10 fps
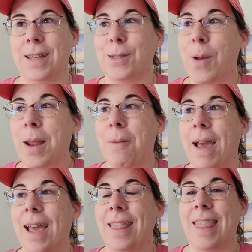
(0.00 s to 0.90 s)
So
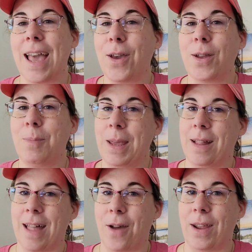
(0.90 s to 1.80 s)
anyway, that could be
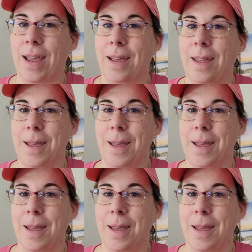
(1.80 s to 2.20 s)
clouding